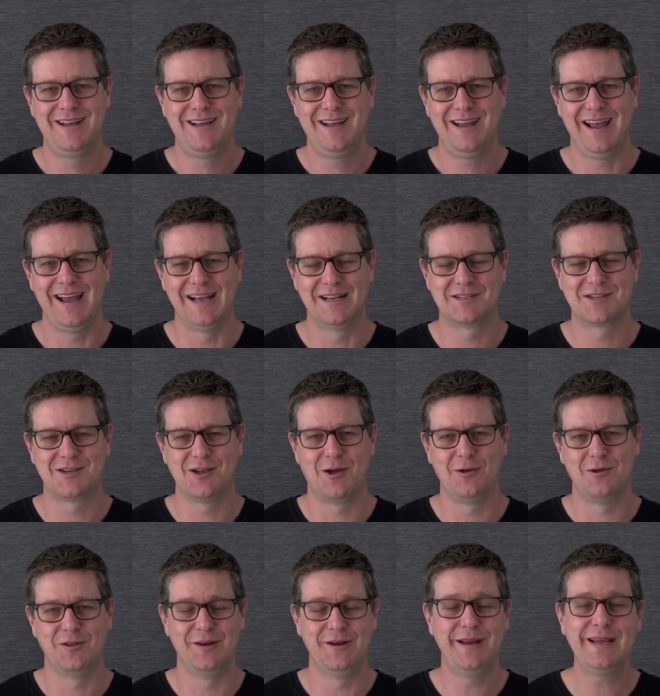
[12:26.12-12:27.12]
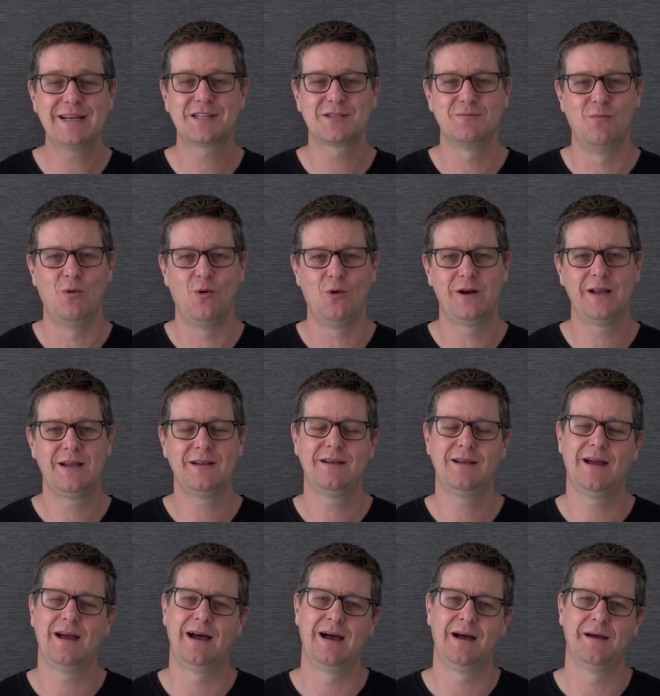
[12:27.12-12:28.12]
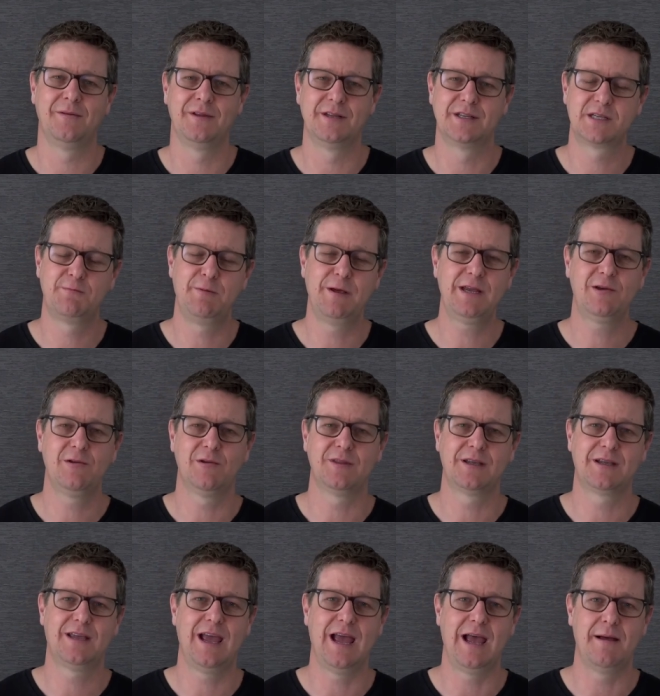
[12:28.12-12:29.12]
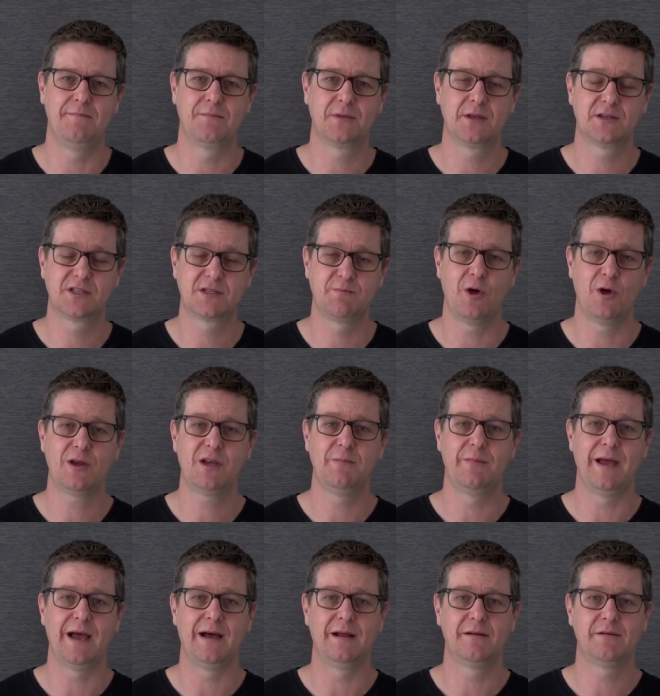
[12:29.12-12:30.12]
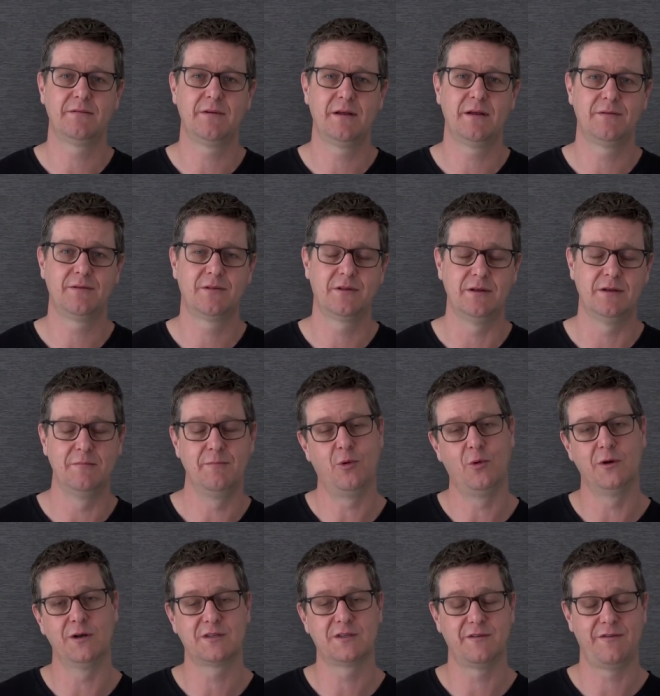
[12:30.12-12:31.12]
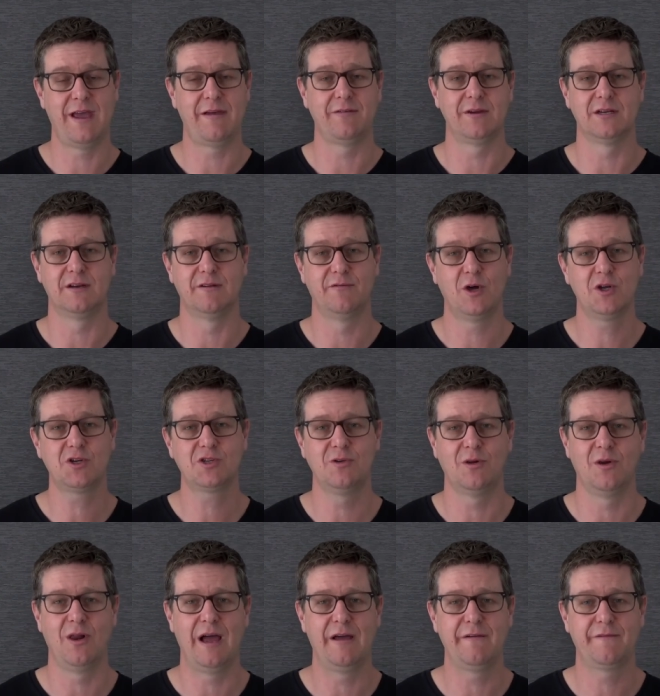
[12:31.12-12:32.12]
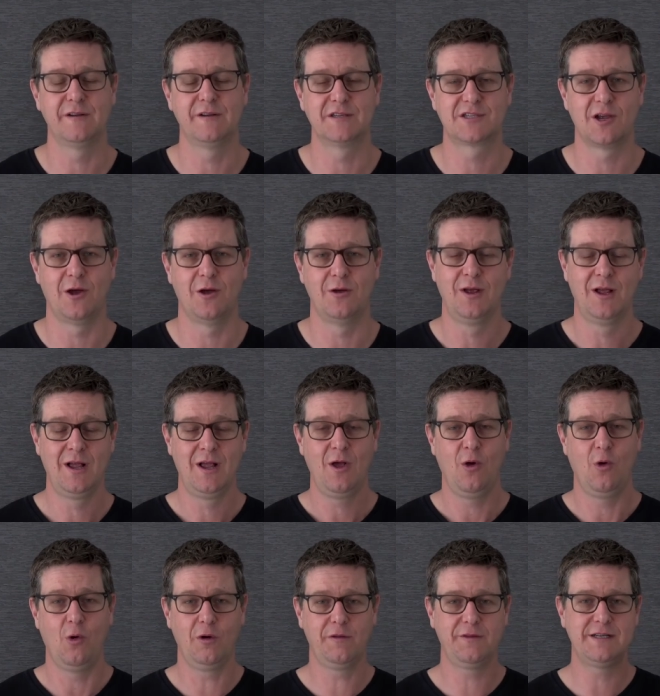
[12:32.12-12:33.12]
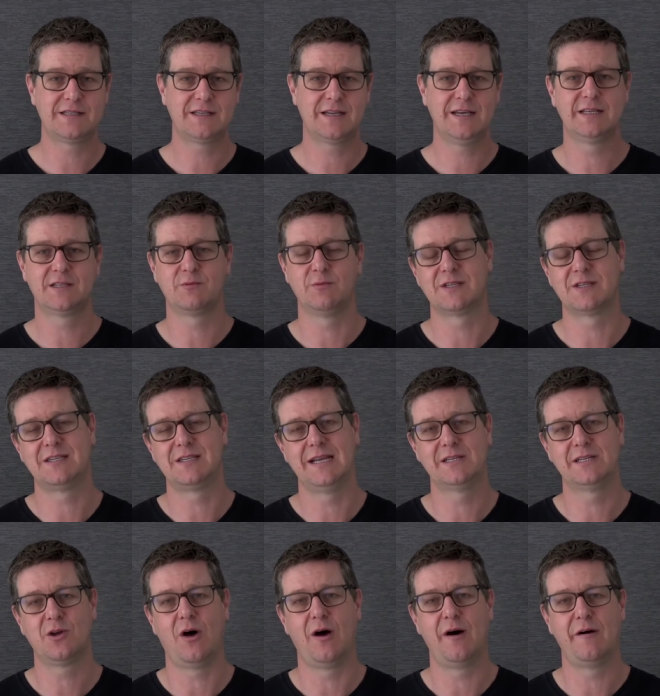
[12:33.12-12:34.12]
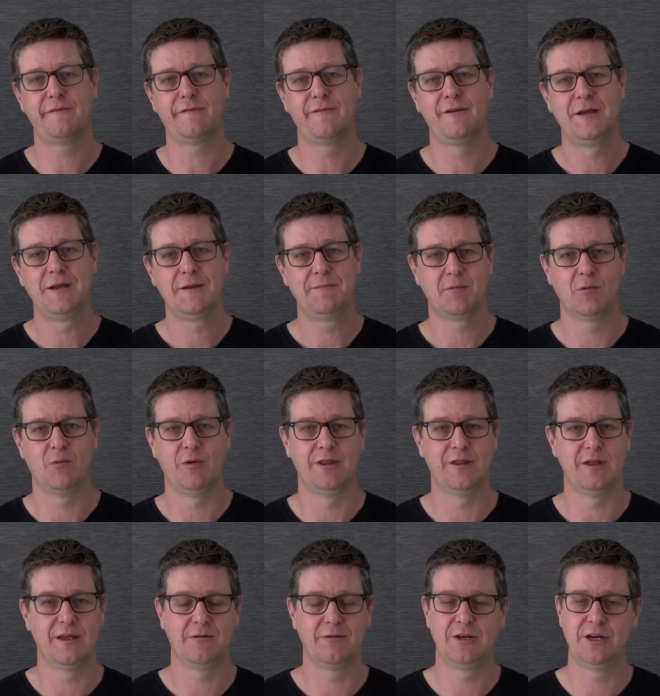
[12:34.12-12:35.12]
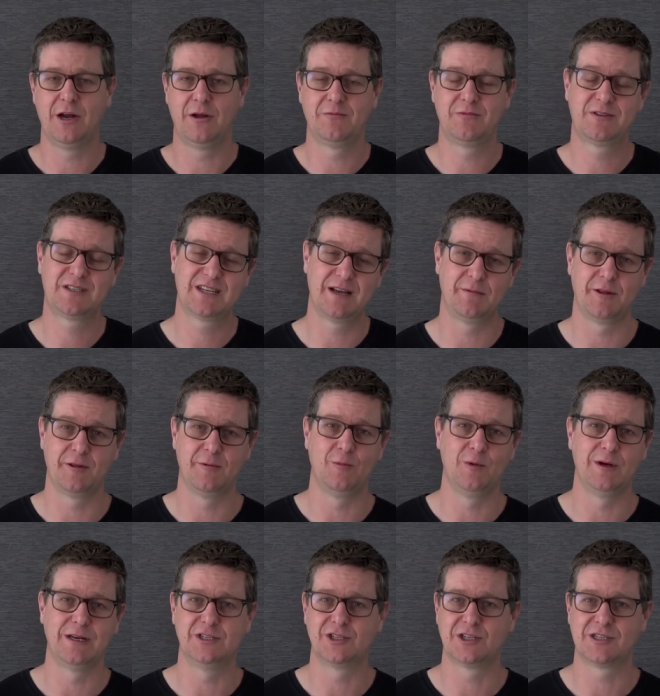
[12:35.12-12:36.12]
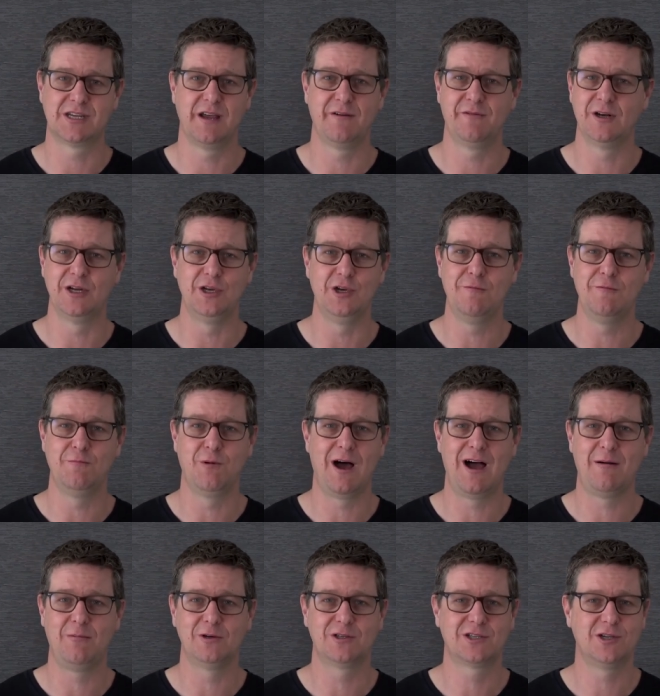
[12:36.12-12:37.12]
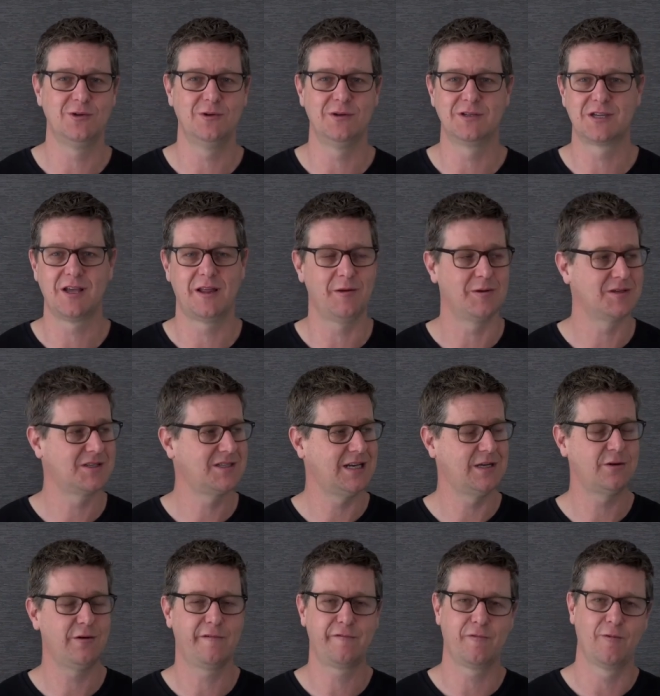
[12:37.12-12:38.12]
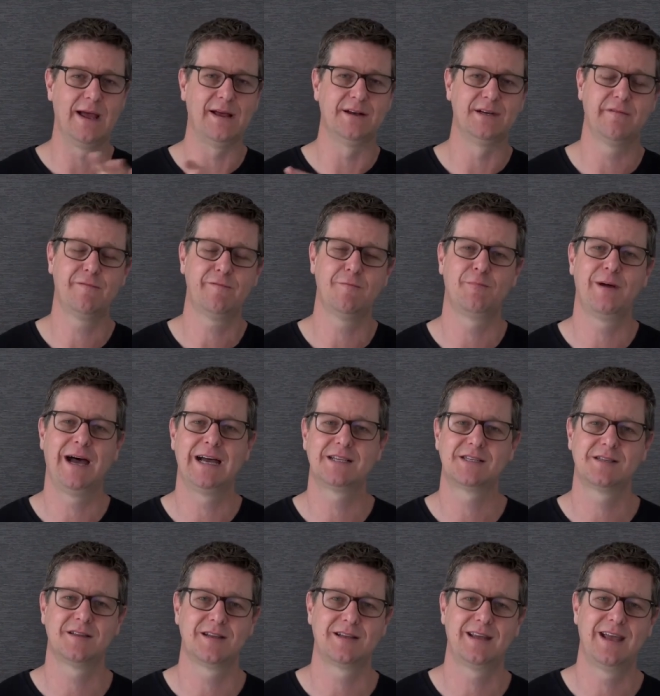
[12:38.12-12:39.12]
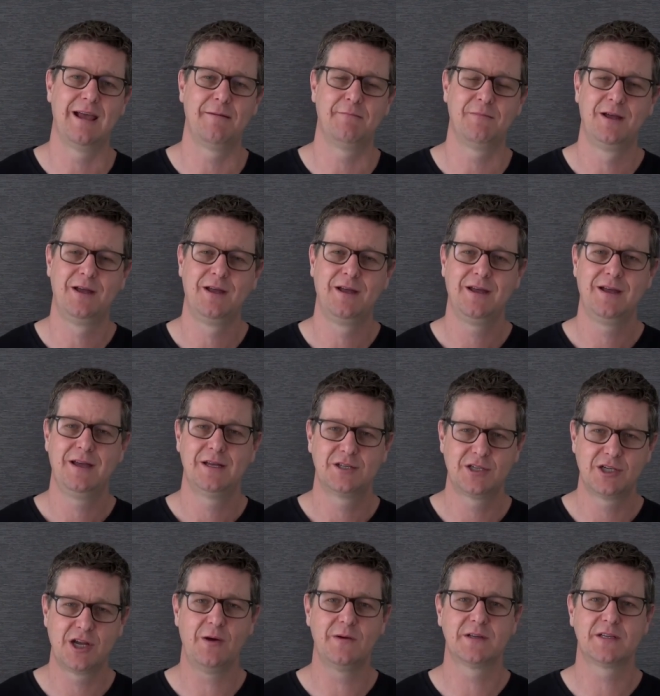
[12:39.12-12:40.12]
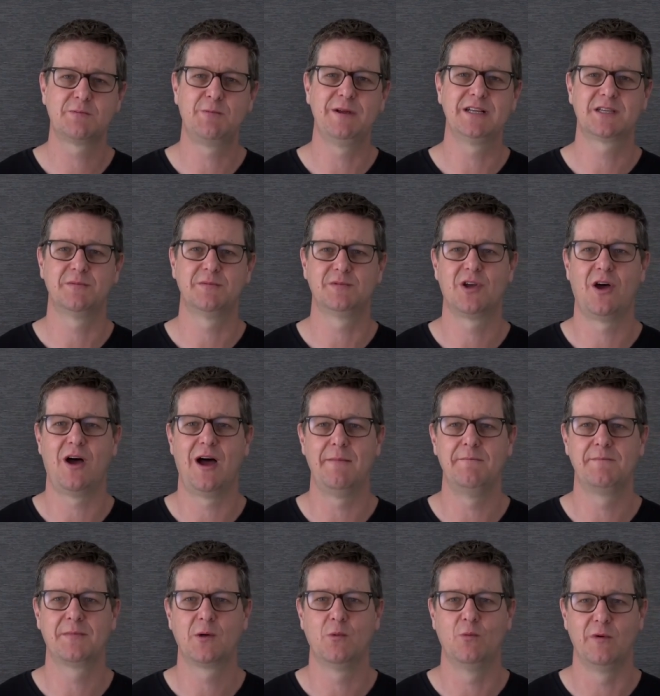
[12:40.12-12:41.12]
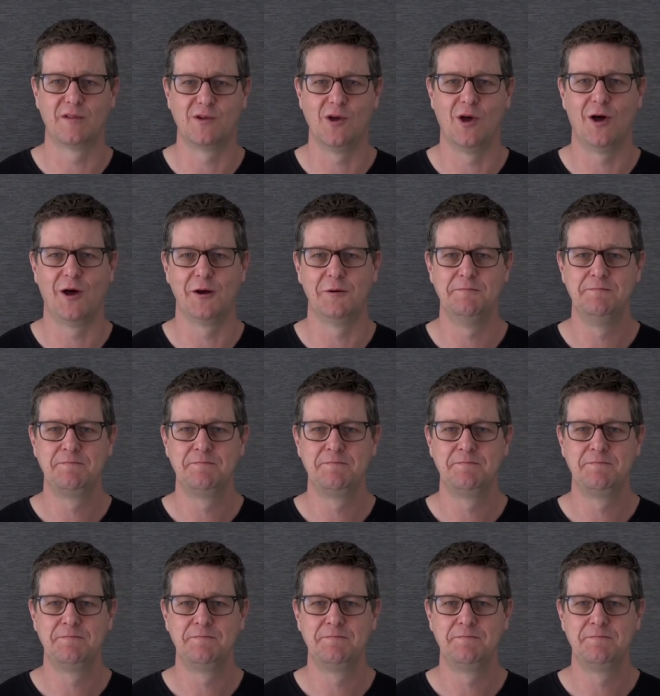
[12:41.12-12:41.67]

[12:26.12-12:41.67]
And so the next morning, the speaker at the camp spoke about the importance of having a devotional life. And so all of these kids were sent off with, you know, some of them we'd just given a new Bible to. And so they were sent off around different parts of the camp to go and spend some time with God.